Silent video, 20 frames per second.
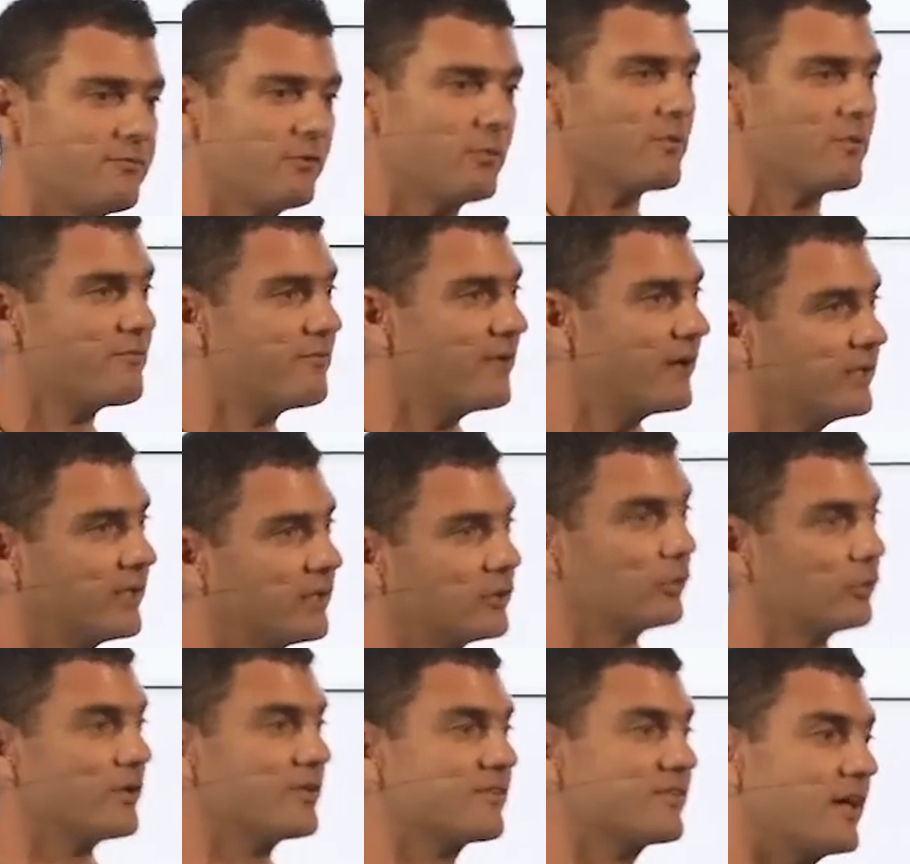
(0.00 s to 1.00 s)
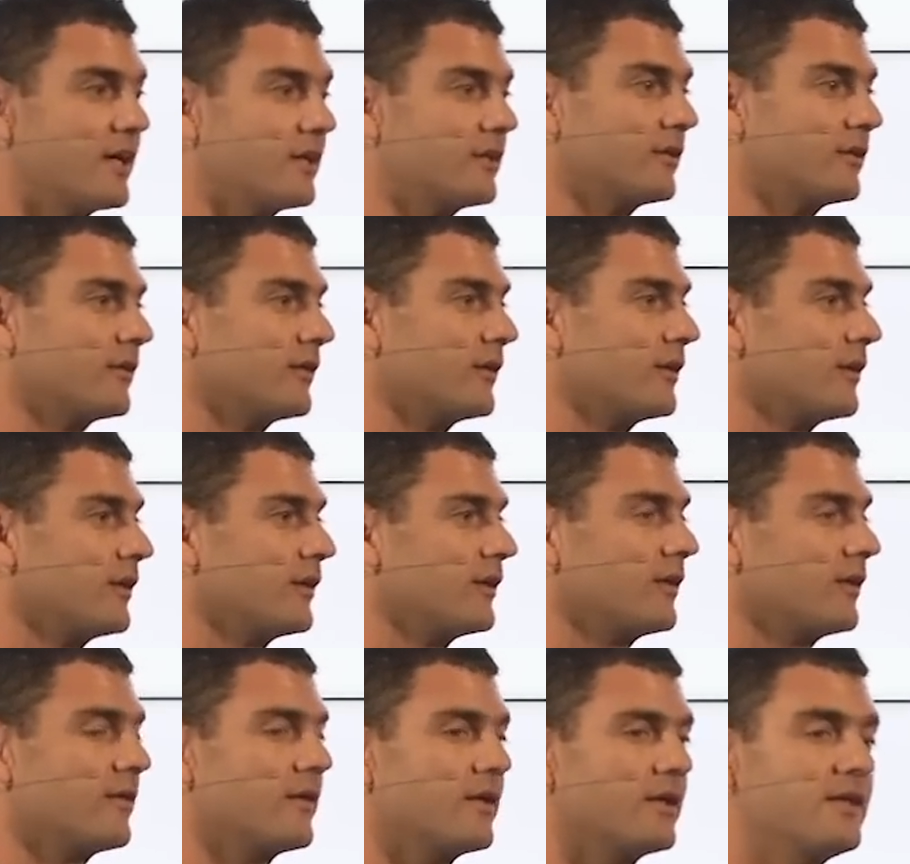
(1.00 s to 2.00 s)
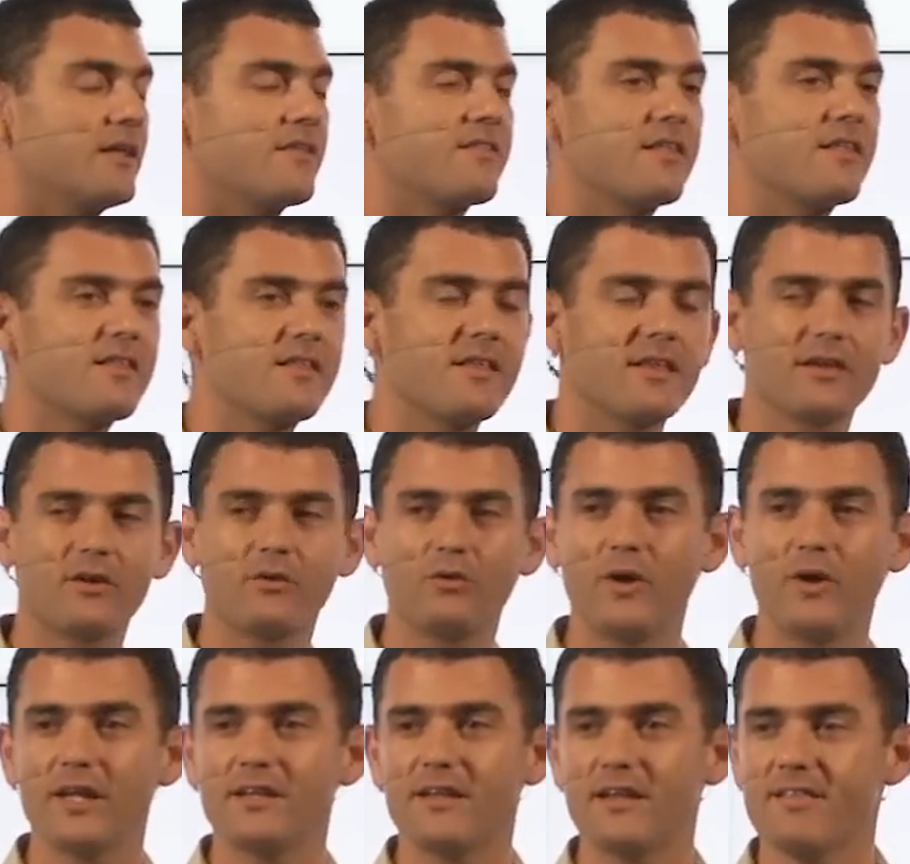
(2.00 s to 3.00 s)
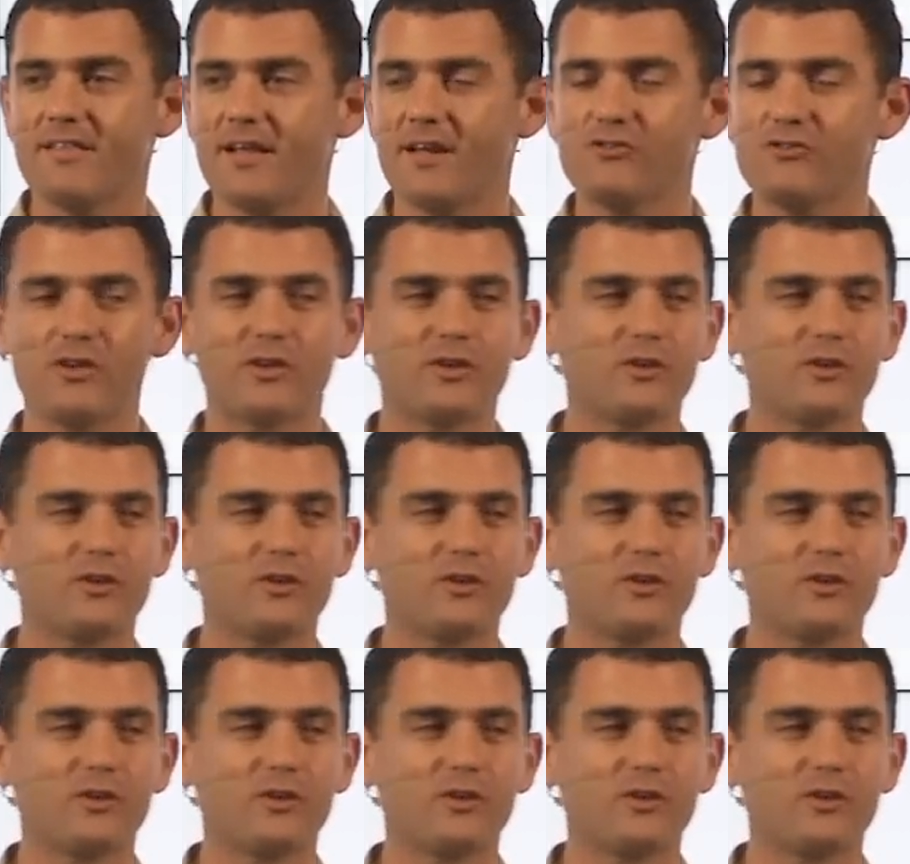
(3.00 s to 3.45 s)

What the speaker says: from a father to a son. This is created such a